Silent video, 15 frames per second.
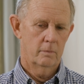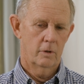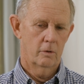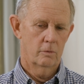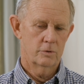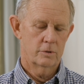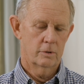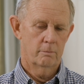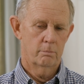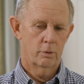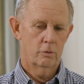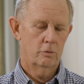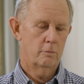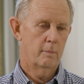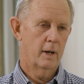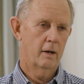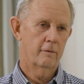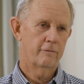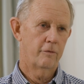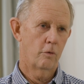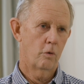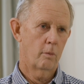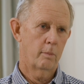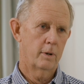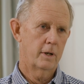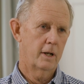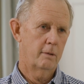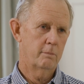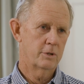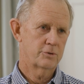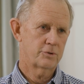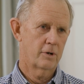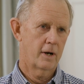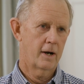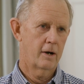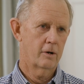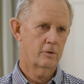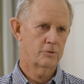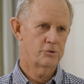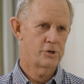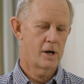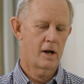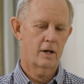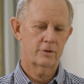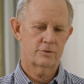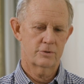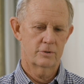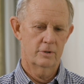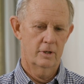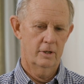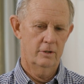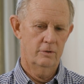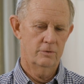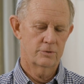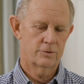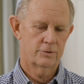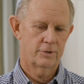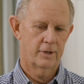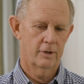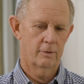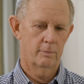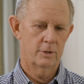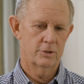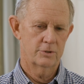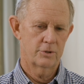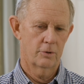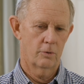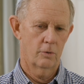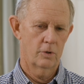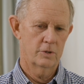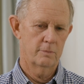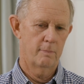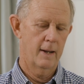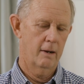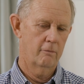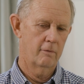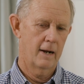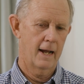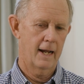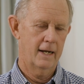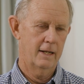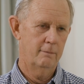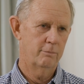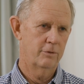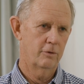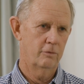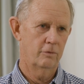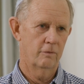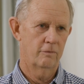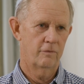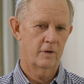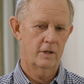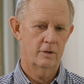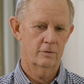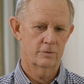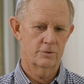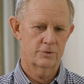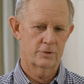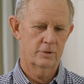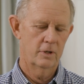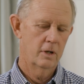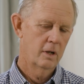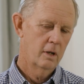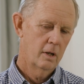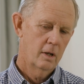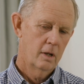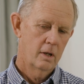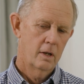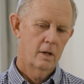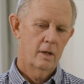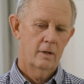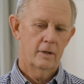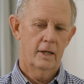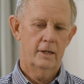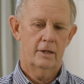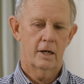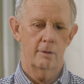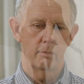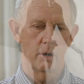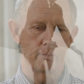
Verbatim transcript: there was a broodmare foreman named Mr. Harold Johnson that used to tell me stories about riding him through the fields and they'd come